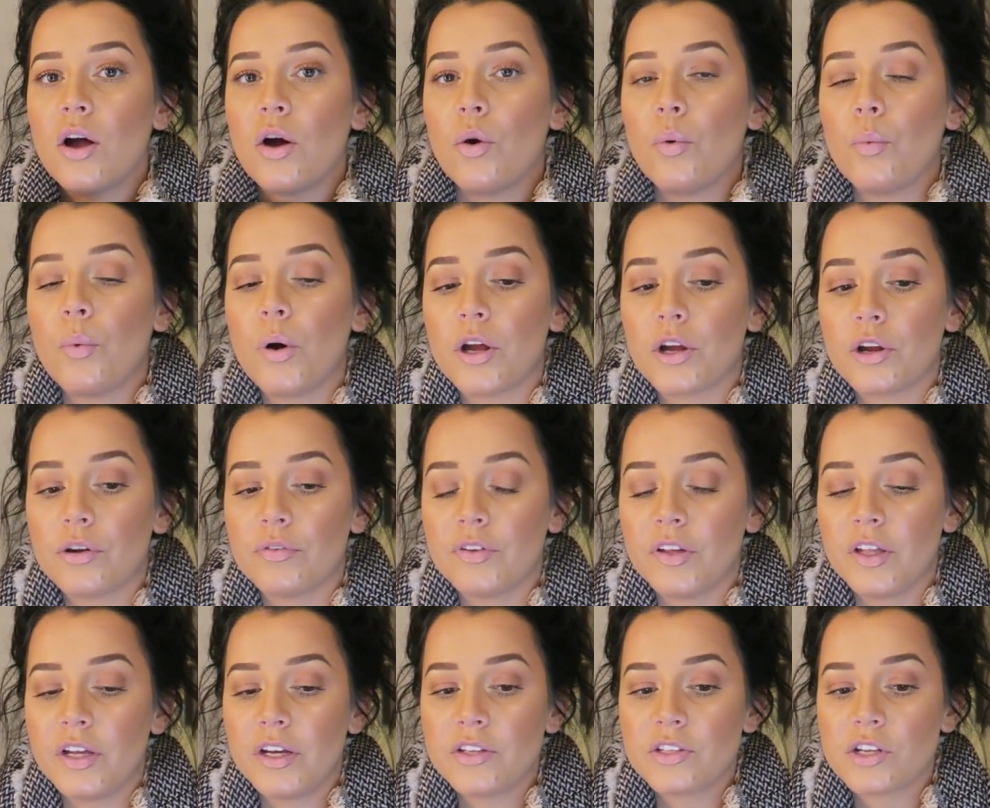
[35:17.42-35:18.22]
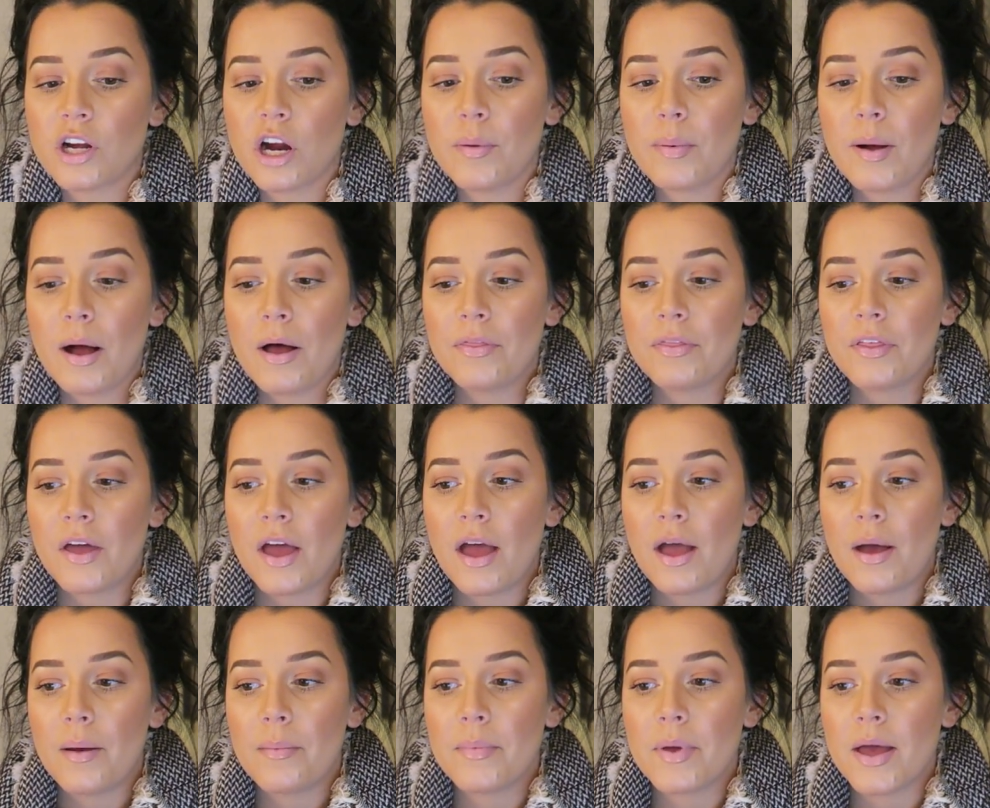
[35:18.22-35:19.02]
what your feelings are about
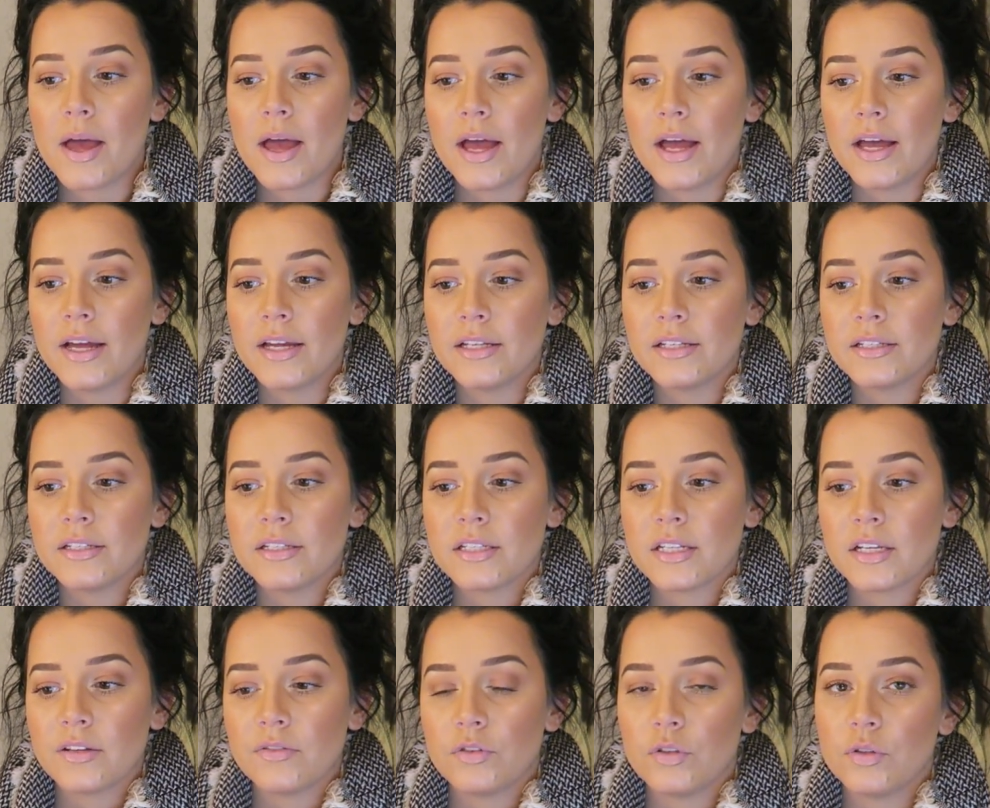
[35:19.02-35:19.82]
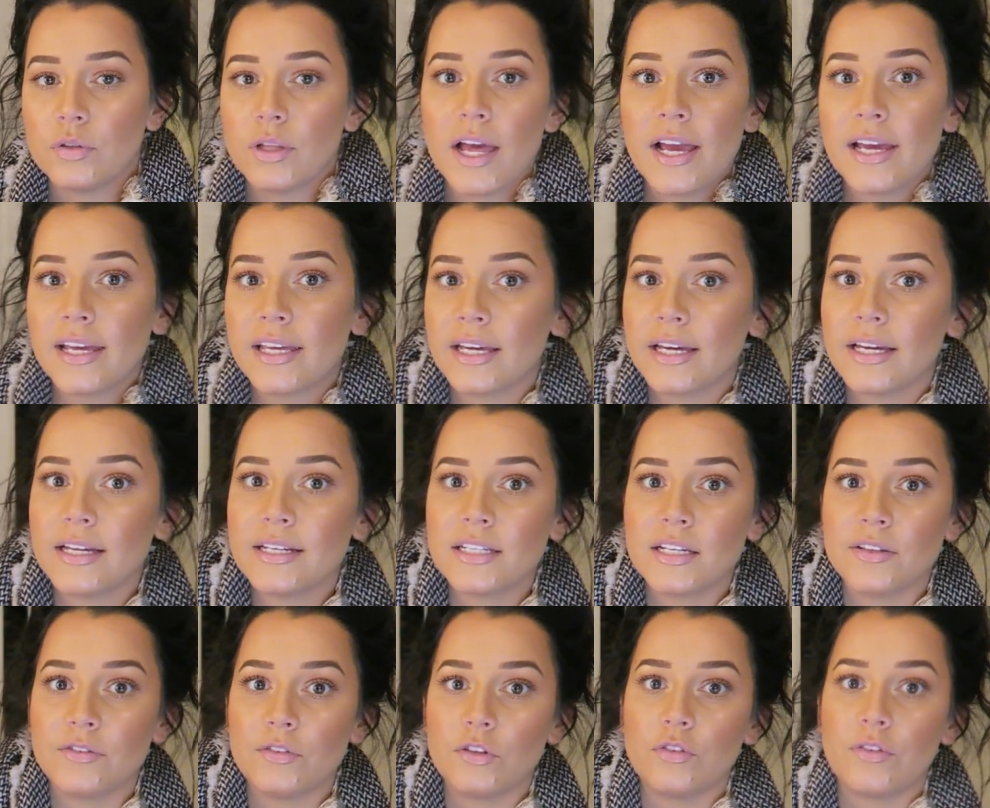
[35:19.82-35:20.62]
them and if you like
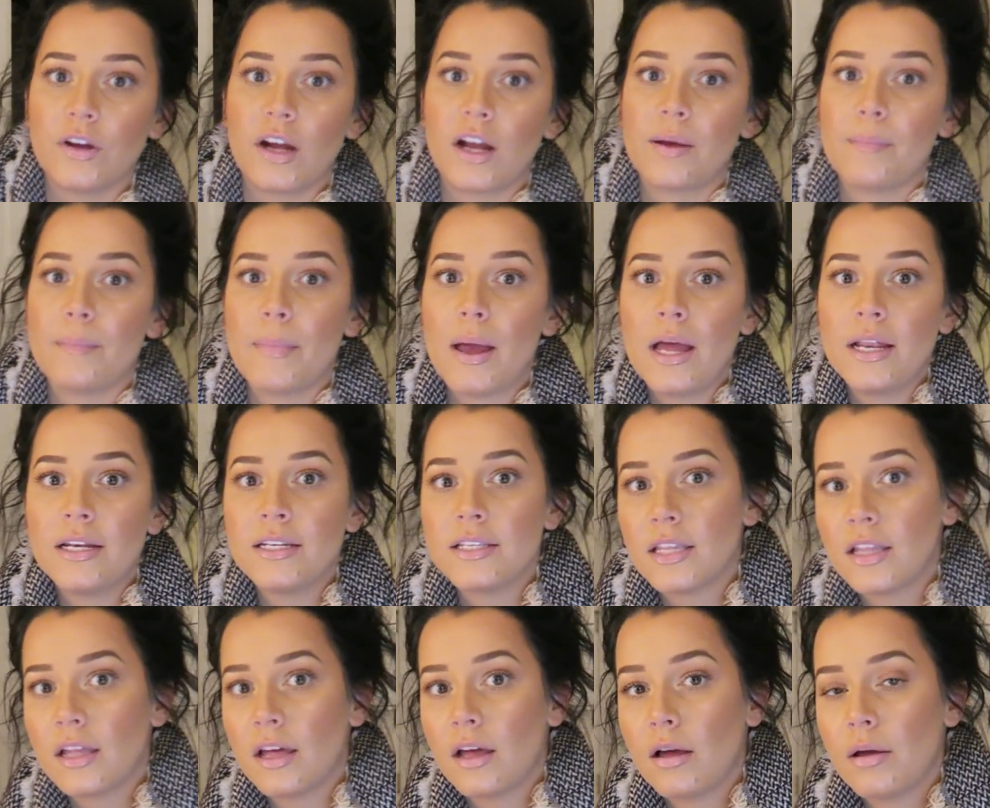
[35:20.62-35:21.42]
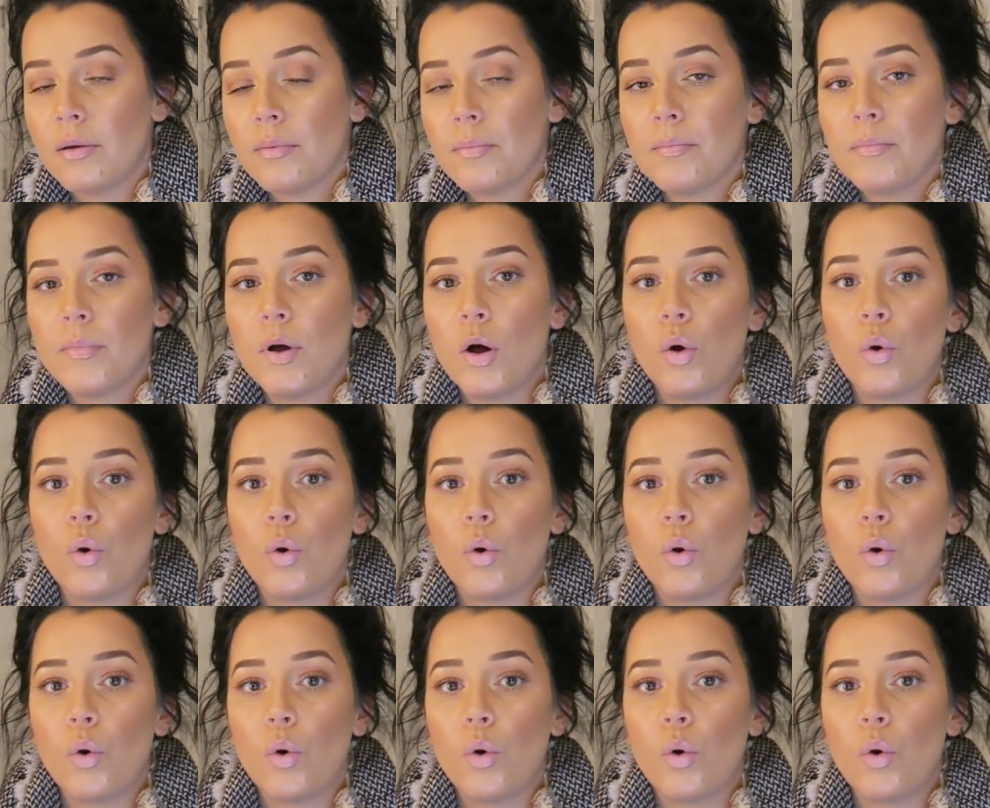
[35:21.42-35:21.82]
it, if you recommend them,